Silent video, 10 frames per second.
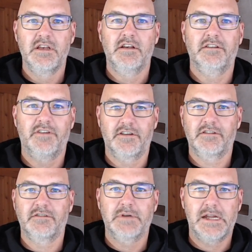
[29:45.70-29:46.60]
of
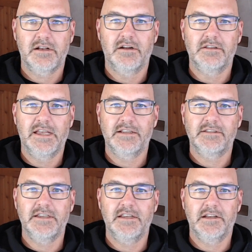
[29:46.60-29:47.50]
our, what I call
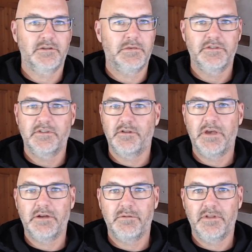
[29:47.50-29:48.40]
legacy customers that have
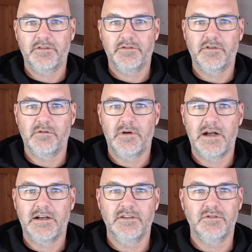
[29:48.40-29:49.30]
been with us for a
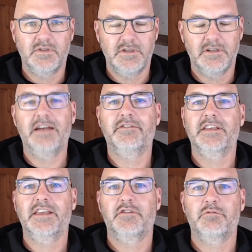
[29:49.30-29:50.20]
while and you still haven't
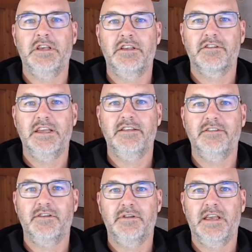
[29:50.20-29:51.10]
given me your
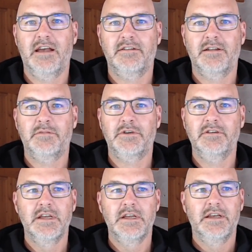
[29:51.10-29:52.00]
Keystone account number,
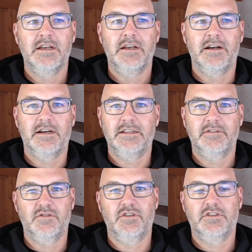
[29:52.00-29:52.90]

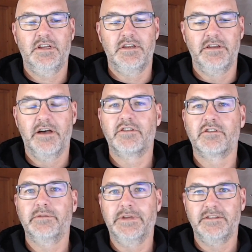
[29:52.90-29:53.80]
this is just another
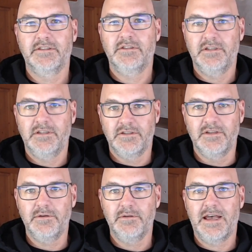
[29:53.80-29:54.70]
reason to
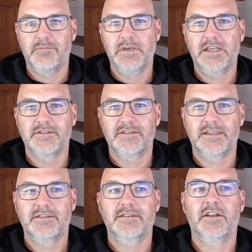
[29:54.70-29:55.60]
do that, because
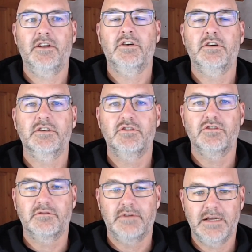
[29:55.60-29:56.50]
this is going to hook
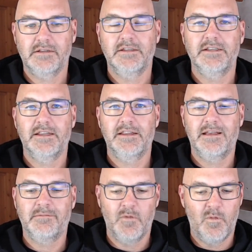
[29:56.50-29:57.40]
directly to
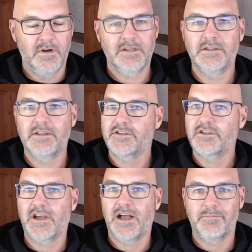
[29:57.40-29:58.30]
them, one-click
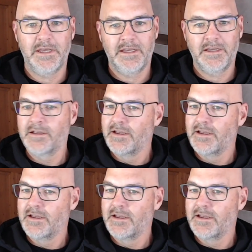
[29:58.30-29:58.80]
shopping